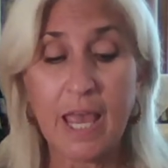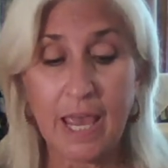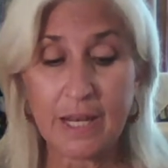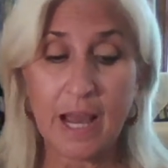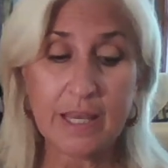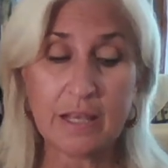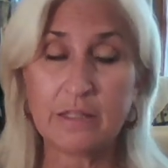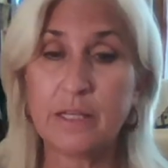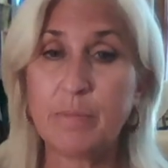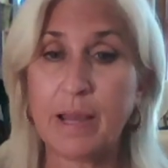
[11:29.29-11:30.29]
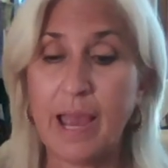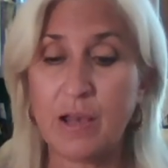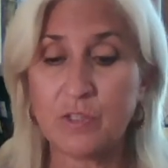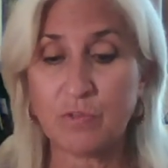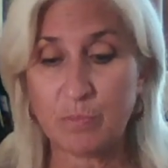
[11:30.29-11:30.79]
and I can clean my
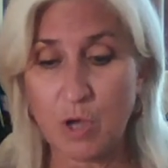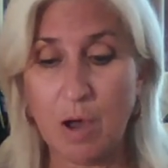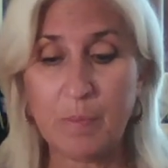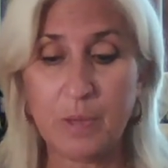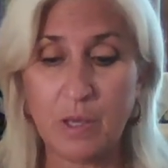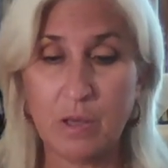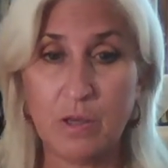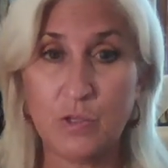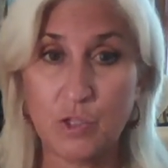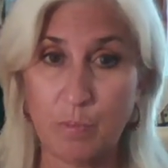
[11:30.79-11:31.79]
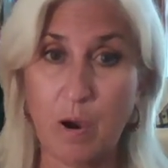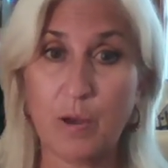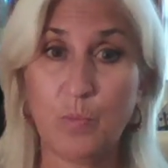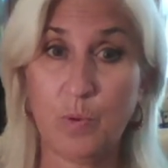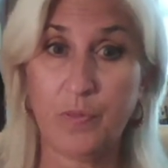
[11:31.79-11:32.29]
house from top to
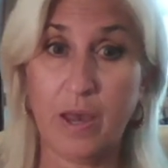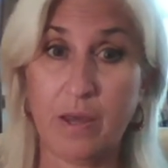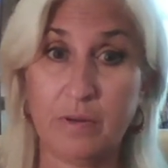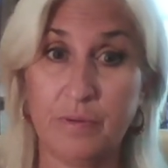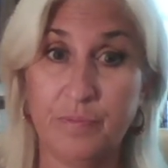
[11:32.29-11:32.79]
bottom with that.